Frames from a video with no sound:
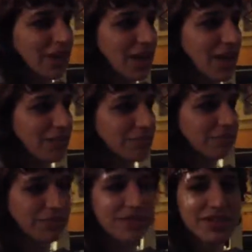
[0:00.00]
Yeah.
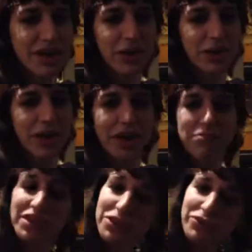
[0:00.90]
So
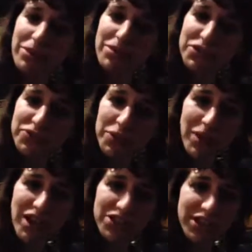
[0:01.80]
thank you very much for
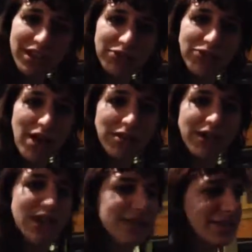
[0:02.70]
watching and
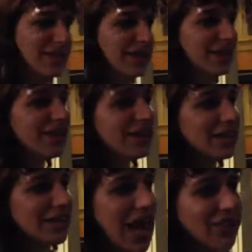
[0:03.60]
following us here
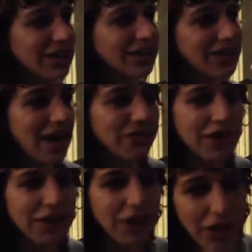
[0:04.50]
live at
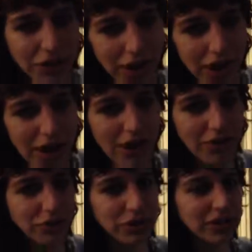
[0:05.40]
Café
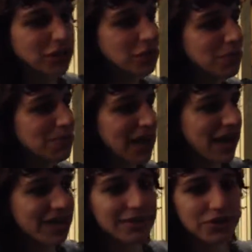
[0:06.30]
Coco. Really cool
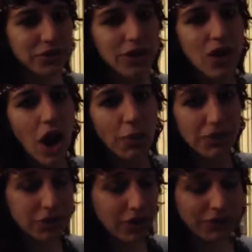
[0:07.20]
place.
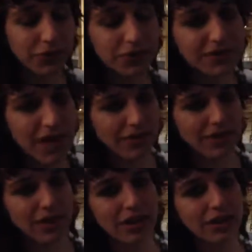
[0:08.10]
Open
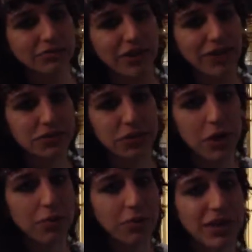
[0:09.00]
24/7. We have 2
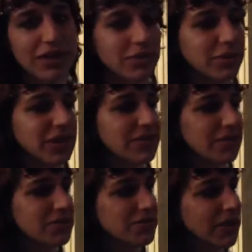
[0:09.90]
open mics a week,
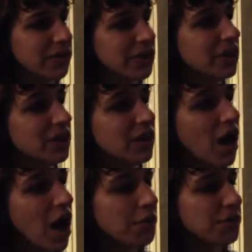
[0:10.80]
and it's very
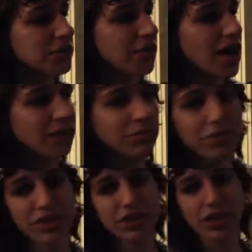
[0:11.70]
open to any
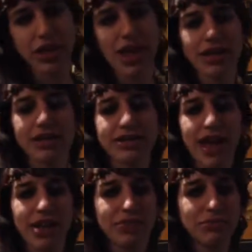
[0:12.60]
musician, any
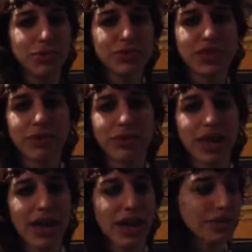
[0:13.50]
style of music. We
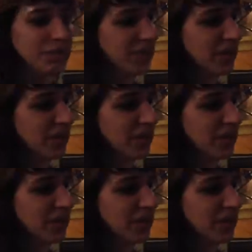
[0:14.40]
had